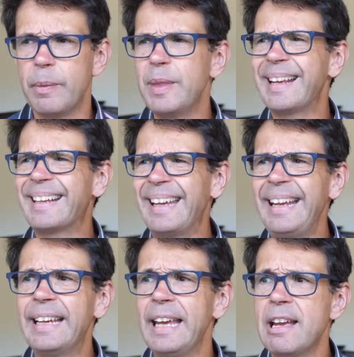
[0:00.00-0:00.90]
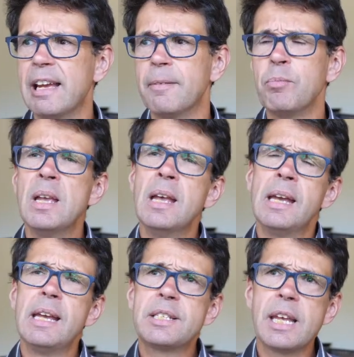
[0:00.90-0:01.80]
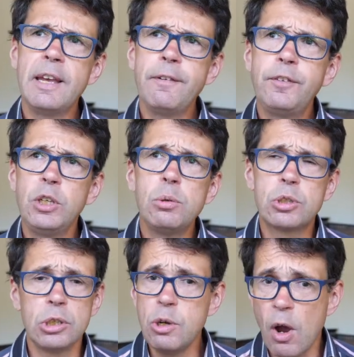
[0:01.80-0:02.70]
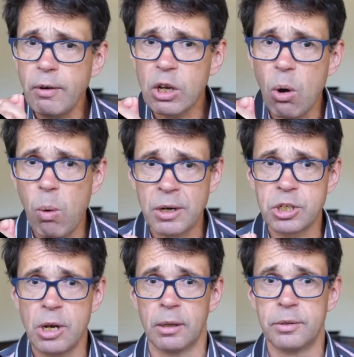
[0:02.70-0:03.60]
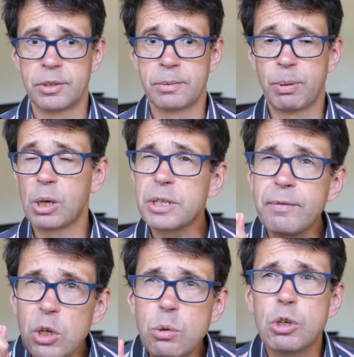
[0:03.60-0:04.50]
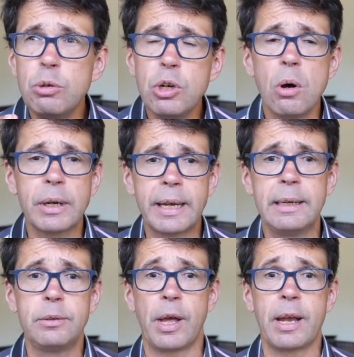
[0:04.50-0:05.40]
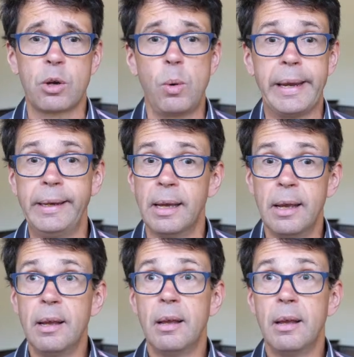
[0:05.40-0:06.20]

And the key here is if you've only got one chance, because if you do not kill that queen,